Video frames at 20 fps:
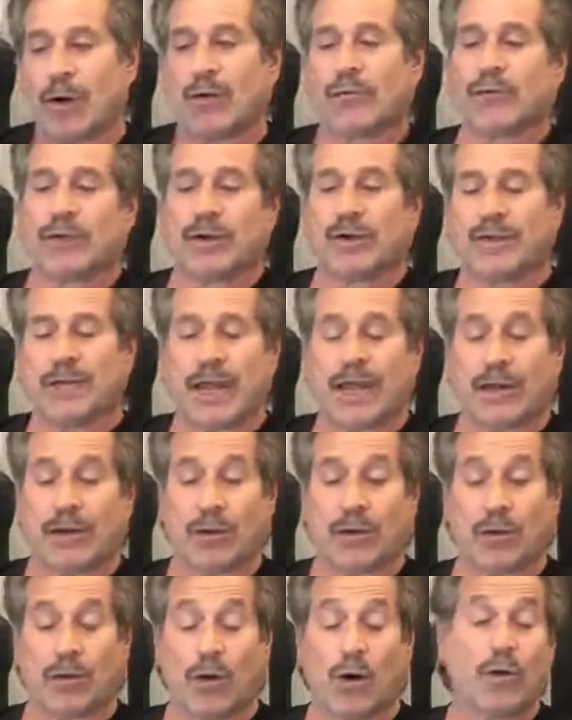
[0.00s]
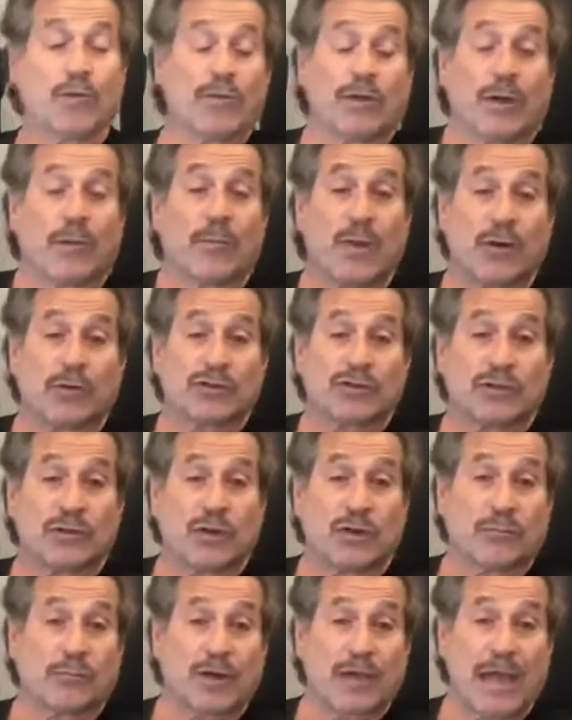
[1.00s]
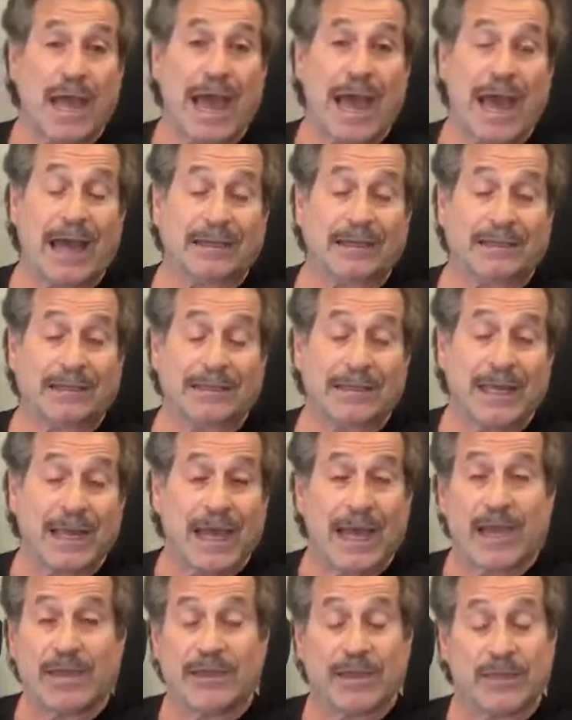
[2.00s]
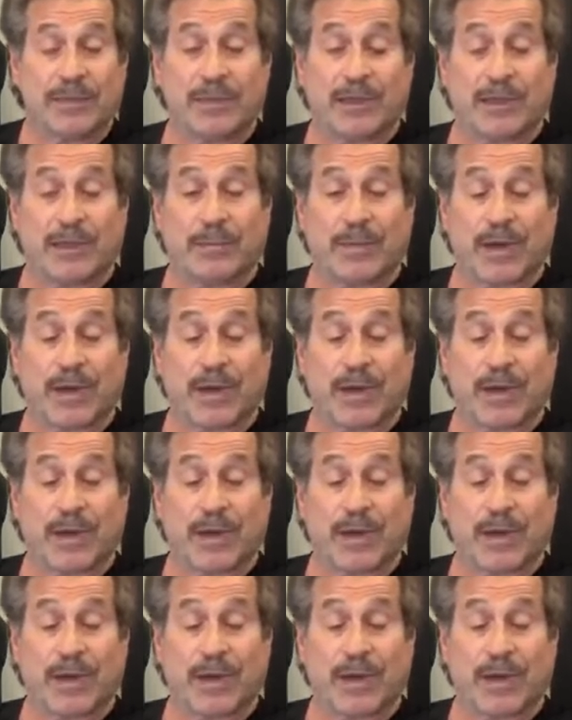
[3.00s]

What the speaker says: over-endated or over-emotional, react, and then think